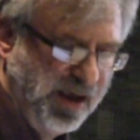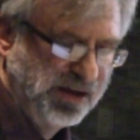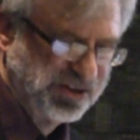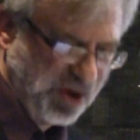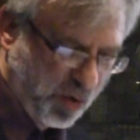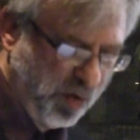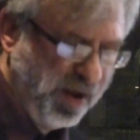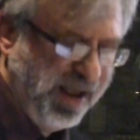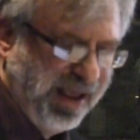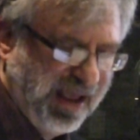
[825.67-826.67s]

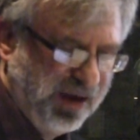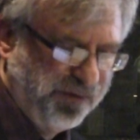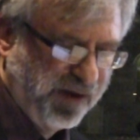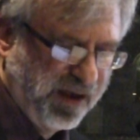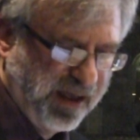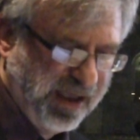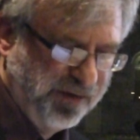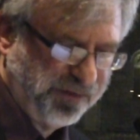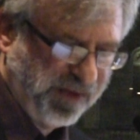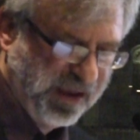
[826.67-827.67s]
So if
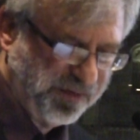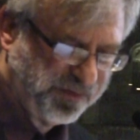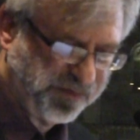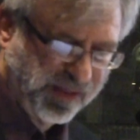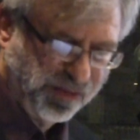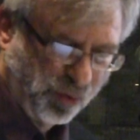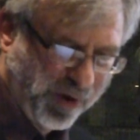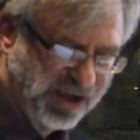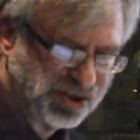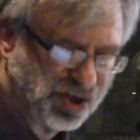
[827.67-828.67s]
the
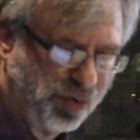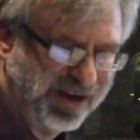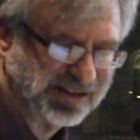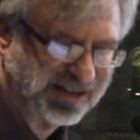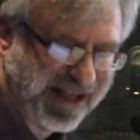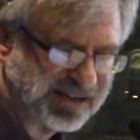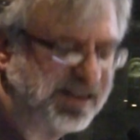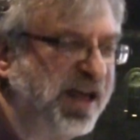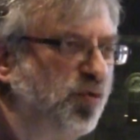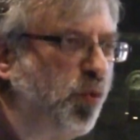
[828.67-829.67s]
ratio is less
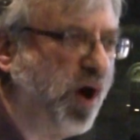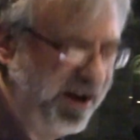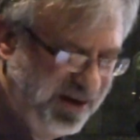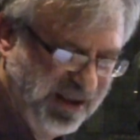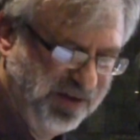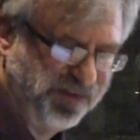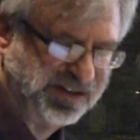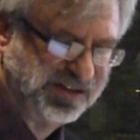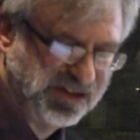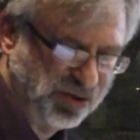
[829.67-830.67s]
than 1, if
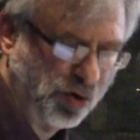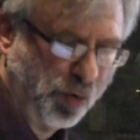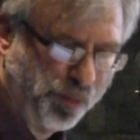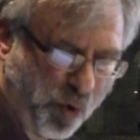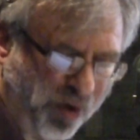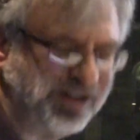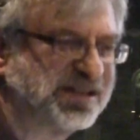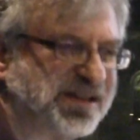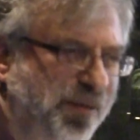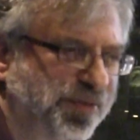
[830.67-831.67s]
it's 0 point
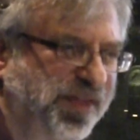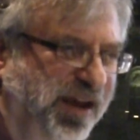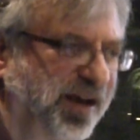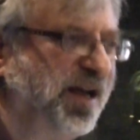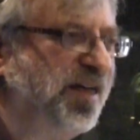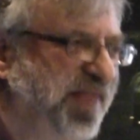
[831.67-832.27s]
something,